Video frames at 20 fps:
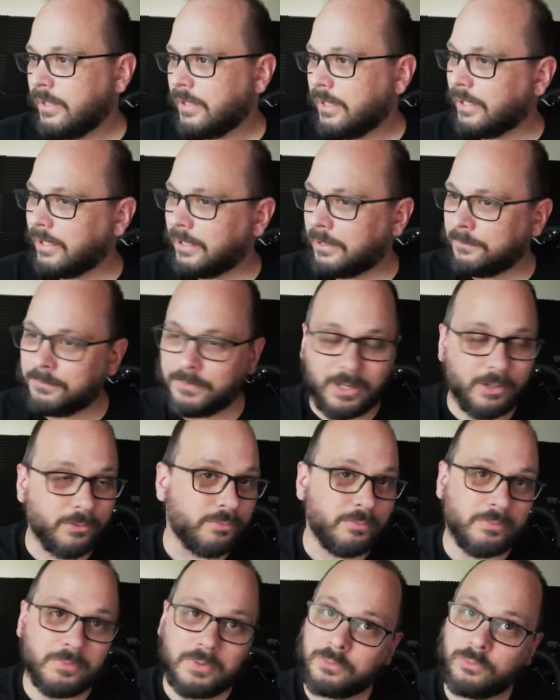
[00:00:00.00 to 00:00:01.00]
Um, I'm
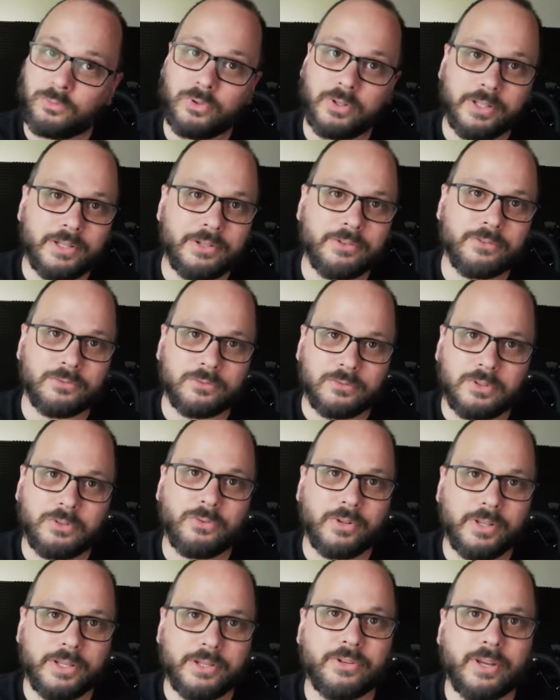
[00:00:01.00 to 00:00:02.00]
really,
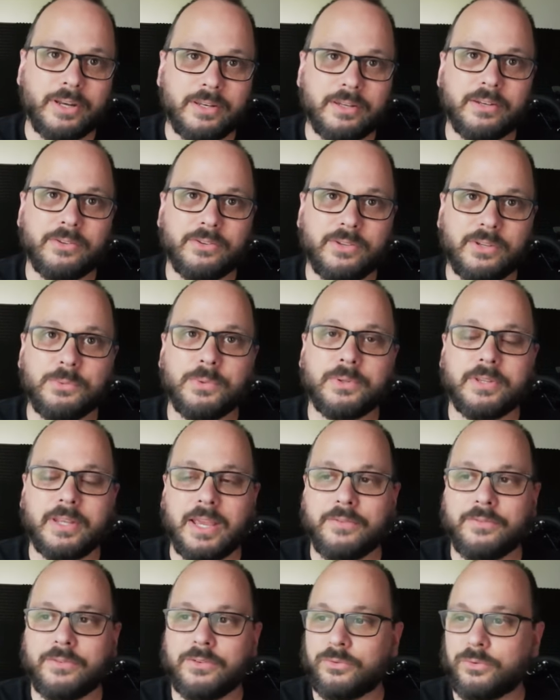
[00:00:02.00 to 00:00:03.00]
really excited to see what they
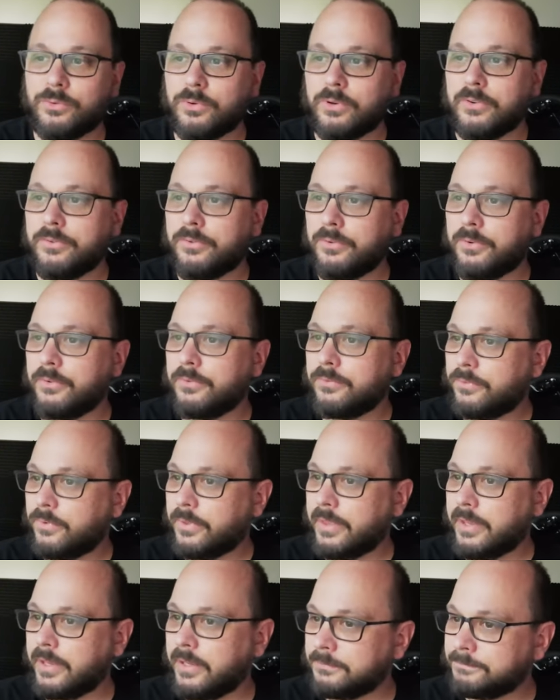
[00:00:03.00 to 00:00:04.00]
have in store for, for
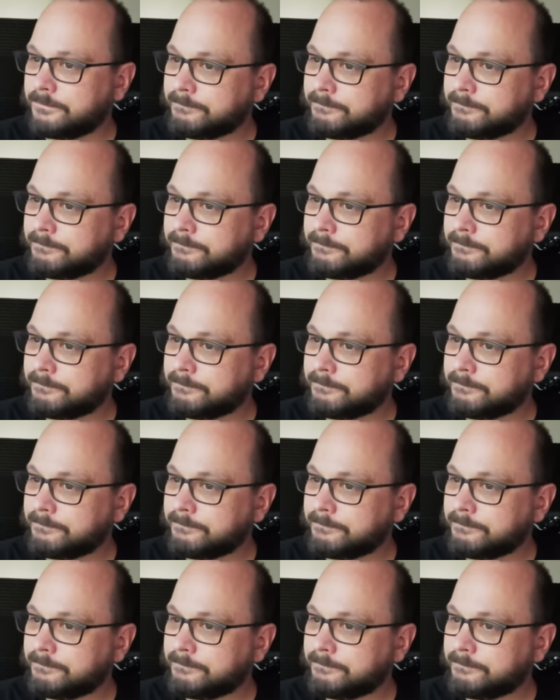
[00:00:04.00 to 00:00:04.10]
that.